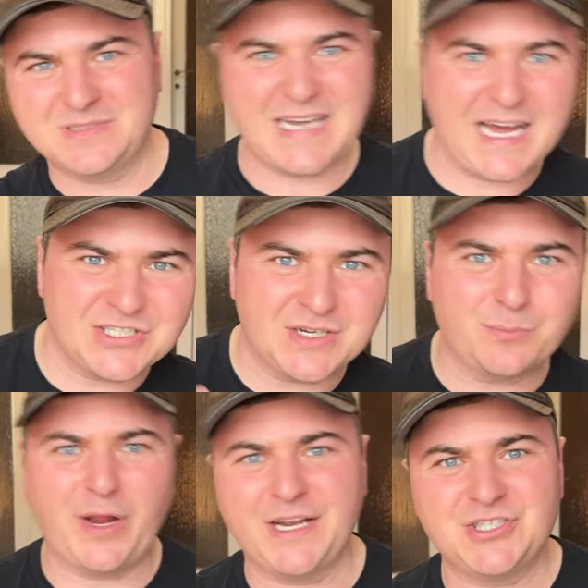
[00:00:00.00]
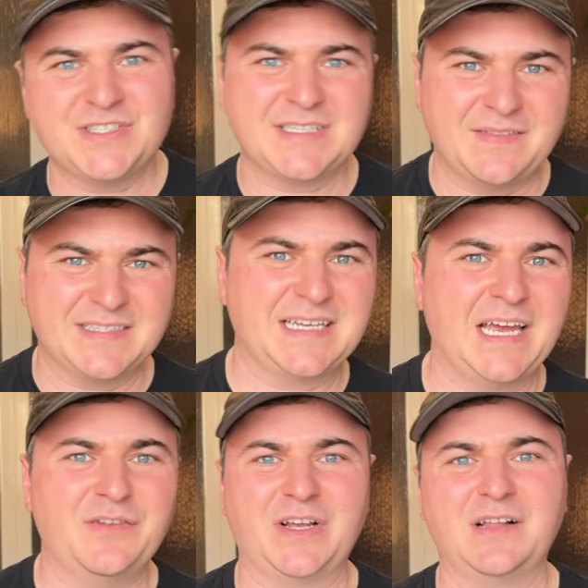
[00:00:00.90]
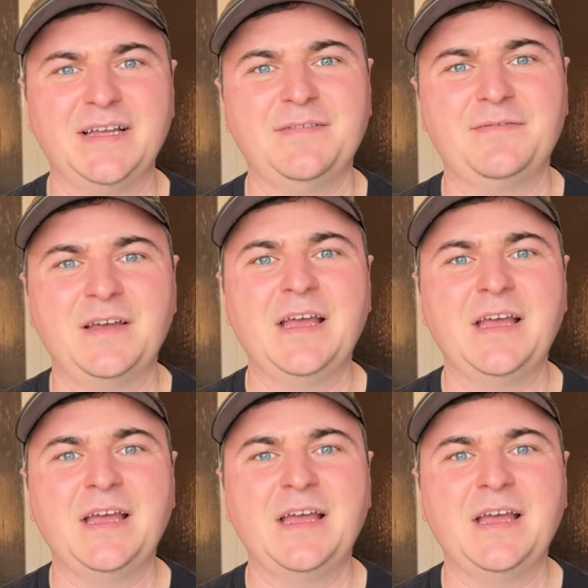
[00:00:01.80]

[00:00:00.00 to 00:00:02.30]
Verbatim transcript: dodging branches on the side of a cliff